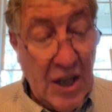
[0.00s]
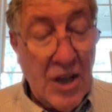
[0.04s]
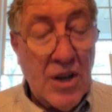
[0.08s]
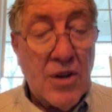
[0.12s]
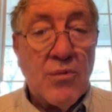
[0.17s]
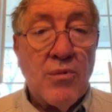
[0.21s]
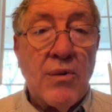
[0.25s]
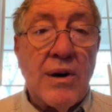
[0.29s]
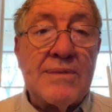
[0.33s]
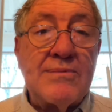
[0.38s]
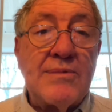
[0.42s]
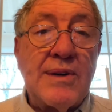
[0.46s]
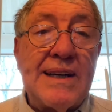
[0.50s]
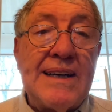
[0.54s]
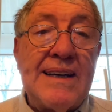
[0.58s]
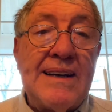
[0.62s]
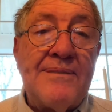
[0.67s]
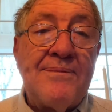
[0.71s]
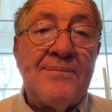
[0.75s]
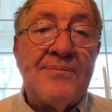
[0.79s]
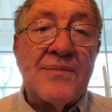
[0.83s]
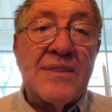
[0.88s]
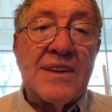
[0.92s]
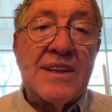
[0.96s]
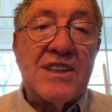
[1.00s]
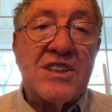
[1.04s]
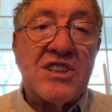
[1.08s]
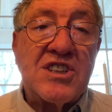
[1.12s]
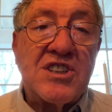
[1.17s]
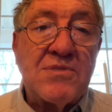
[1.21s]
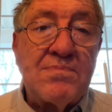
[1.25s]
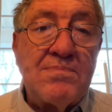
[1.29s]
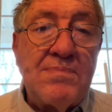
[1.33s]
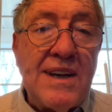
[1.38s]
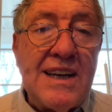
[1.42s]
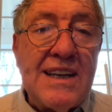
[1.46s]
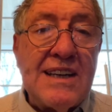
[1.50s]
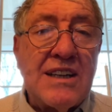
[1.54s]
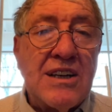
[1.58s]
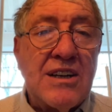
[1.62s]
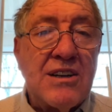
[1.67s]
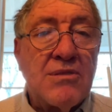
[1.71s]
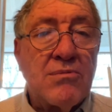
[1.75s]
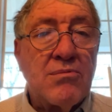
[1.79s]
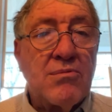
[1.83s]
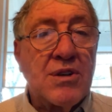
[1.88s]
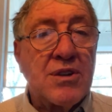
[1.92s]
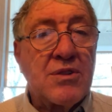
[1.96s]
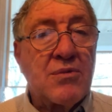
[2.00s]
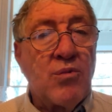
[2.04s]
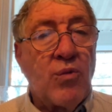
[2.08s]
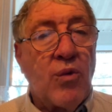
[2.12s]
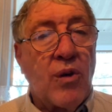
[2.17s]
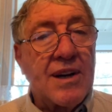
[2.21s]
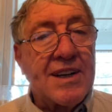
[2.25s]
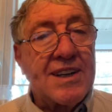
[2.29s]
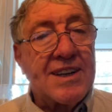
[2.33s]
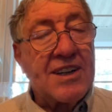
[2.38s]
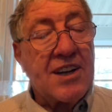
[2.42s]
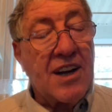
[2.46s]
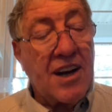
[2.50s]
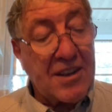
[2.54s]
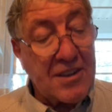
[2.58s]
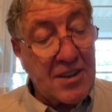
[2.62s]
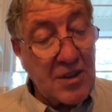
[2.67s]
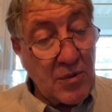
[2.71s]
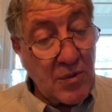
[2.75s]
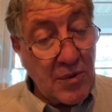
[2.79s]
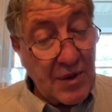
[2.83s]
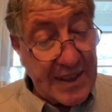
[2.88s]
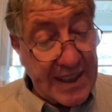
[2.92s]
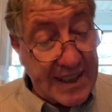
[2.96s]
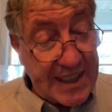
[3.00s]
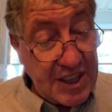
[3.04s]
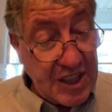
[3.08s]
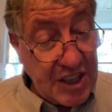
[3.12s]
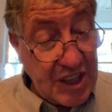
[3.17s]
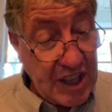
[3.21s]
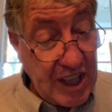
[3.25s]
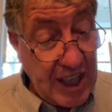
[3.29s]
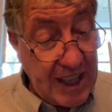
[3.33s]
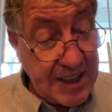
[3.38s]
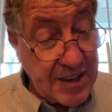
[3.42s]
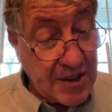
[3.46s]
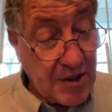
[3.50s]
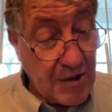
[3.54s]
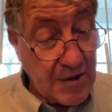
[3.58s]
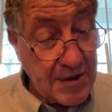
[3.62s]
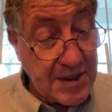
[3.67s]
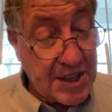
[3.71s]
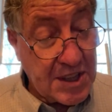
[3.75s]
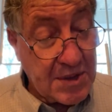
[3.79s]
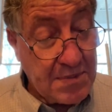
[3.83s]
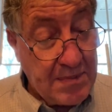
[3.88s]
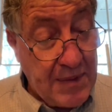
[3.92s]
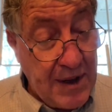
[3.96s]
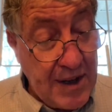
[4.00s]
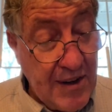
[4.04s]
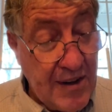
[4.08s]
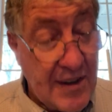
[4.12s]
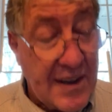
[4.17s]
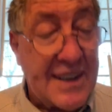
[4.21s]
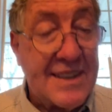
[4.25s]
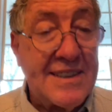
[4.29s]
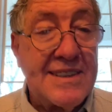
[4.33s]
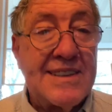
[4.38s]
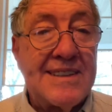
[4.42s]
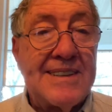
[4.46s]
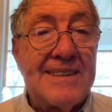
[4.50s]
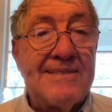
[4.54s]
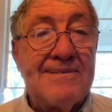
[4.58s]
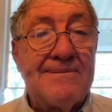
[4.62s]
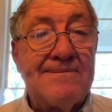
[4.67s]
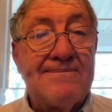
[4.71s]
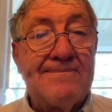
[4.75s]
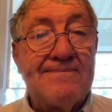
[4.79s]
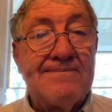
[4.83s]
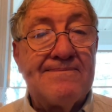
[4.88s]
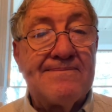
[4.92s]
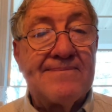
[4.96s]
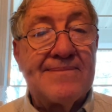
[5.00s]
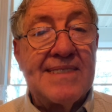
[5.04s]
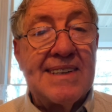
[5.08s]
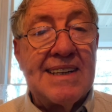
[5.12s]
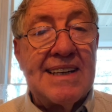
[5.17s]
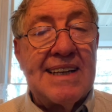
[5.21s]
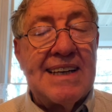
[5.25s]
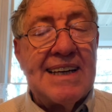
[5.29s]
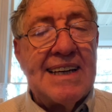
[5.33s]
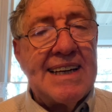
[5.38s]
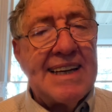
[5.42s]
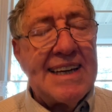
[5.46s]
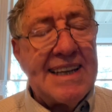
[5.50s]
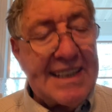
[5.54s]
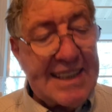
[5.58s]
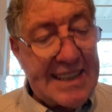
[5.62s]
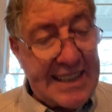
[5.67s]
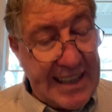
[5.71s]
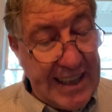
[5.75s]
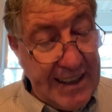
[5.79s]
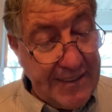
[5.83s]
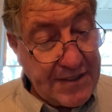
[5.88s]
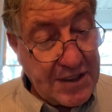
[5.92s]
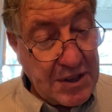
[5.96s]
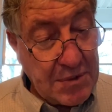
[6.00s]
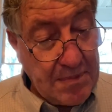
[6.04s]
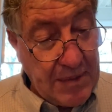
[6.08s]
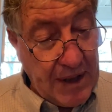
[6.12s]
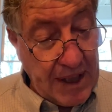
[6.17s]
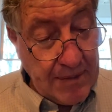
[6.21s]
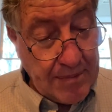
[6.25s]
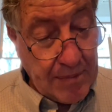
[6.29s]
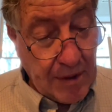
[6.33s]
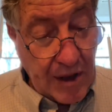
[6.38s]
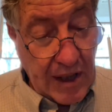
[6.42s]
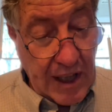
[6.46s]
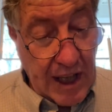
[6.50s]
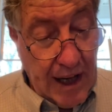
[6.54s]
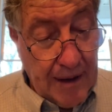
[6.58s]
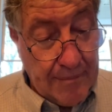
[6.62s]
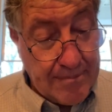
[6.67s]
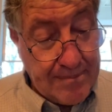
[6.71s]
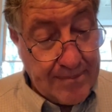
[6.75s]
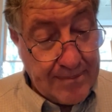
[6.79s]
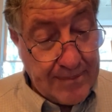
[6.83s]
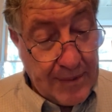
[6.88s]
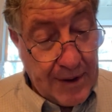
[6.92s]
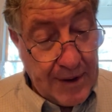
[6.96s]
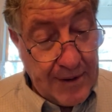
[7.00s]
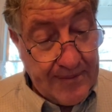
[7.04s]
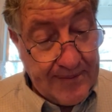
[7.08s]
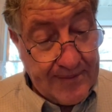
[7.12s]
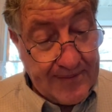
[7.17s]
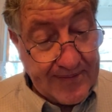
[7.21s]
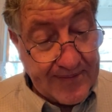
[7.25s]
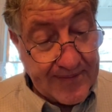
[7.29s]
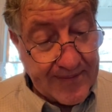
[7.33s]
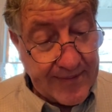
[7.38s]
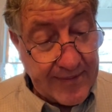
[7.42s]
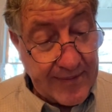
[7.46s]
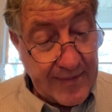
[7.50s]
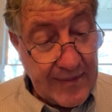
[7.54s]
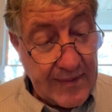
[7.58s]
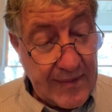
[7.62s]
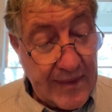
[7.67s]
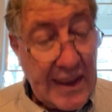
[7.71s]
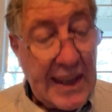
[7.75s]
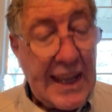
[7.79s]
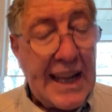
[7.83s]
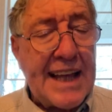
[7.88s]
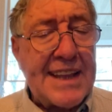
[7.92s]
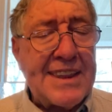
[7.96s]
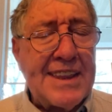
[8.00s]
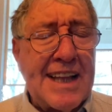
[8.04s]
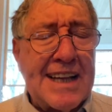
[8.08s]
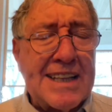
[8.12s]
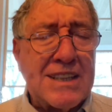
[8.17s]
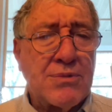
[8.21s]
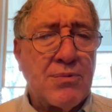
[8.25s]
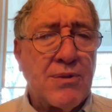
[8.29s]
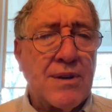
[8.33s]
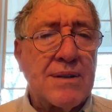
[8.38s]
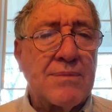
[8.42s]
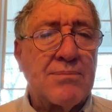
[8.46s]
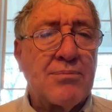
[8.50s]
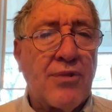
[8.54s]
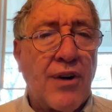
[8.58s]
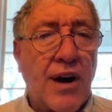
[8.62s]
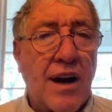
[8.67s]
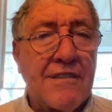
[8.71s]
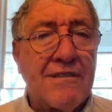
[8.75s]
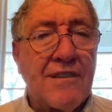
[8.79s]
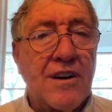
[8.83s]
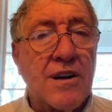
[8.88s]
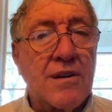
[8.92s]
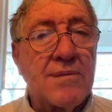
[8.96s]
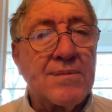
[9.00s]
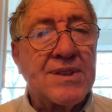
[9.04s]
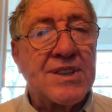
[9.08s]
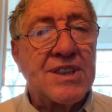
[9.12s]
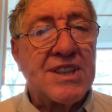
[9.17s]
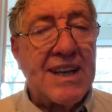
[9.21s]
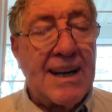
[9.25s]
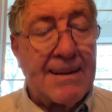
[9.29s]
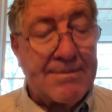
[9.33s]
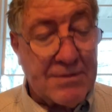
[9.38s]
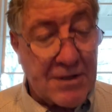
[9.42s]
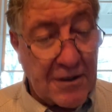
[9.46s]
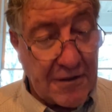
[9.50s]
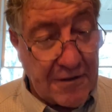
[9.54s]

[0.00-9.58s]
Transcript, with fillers: When we speak with one another with a gentle spirit, it lifts people up. That's what Proverbs chapter